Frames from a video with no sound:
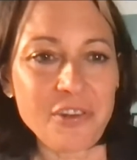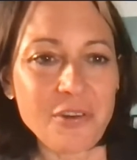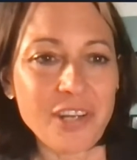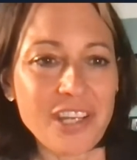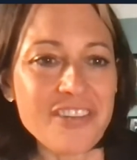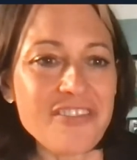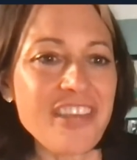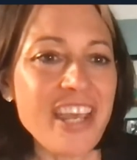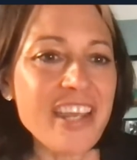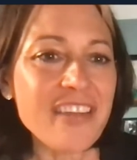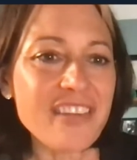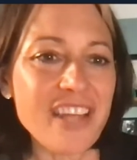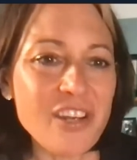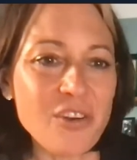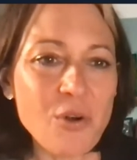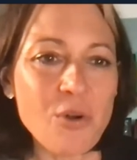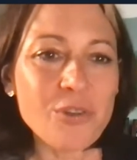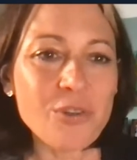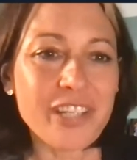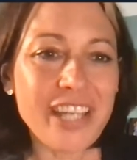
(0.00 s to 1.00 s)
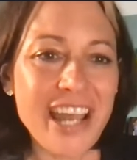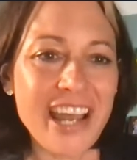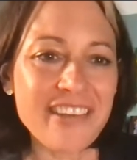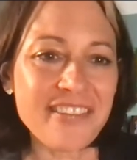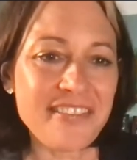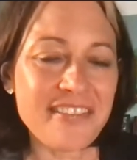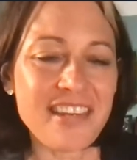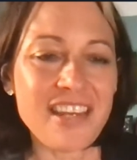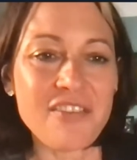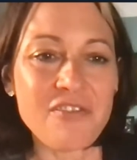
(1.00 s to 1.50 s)
You can take that old
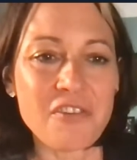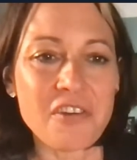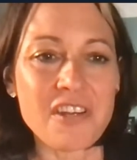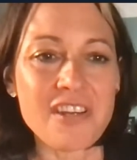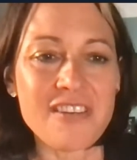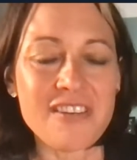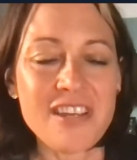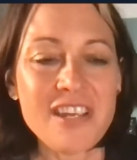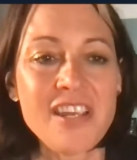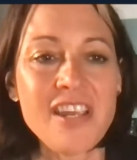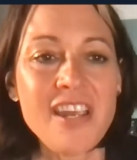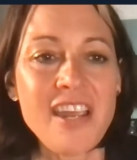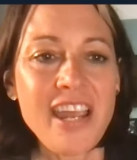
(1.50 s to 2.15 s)
gas station